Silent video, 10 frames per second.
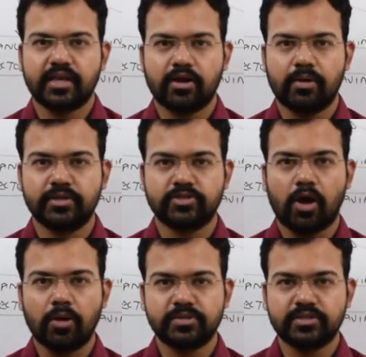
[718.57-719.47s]
Economics
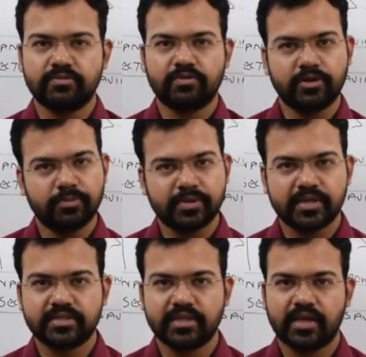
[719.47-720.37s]
optional for
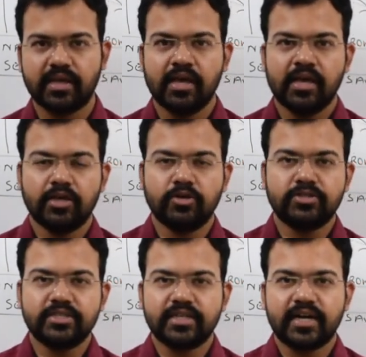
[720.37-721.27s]
UPSC,
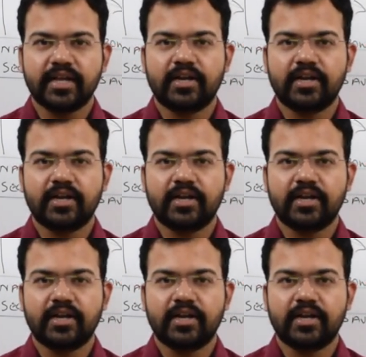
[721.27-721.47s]
UGC Net